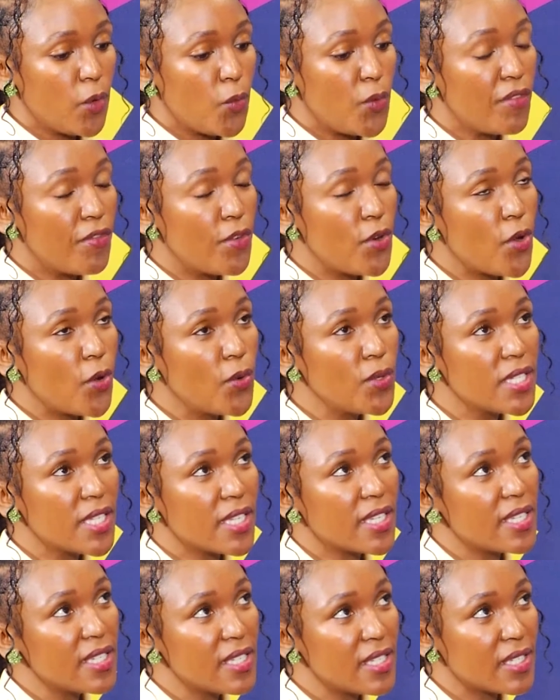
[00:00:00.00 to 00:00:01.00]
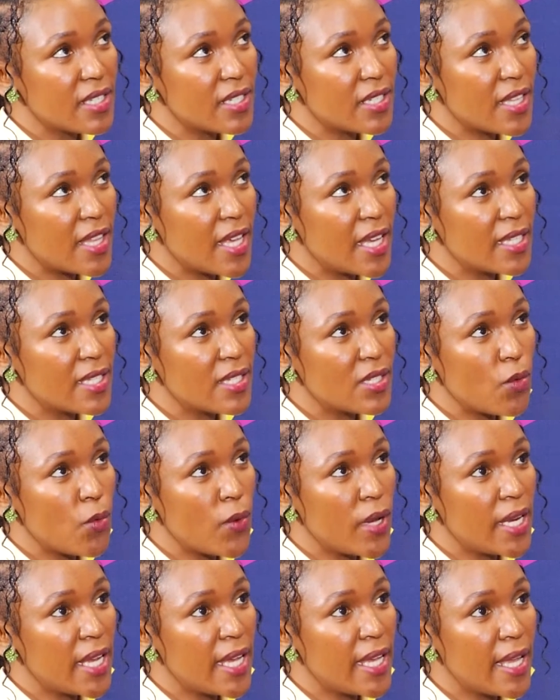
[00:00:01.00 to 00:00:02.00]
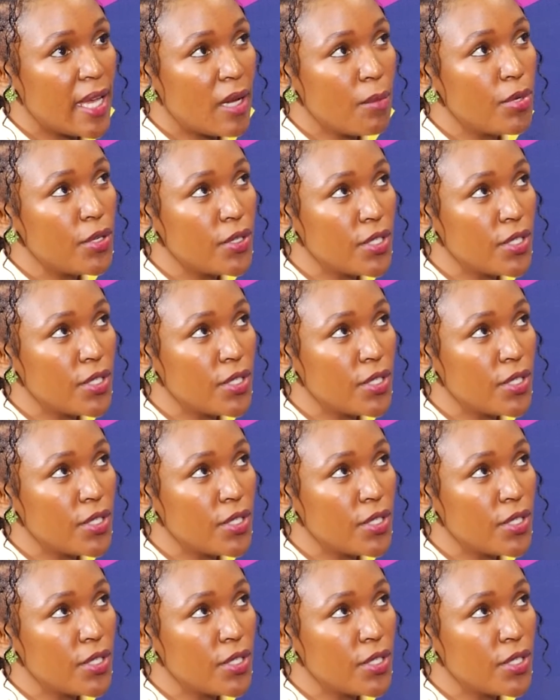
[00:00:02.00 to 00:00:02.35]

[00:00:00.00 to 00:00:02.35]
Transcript: we've noticed that when a young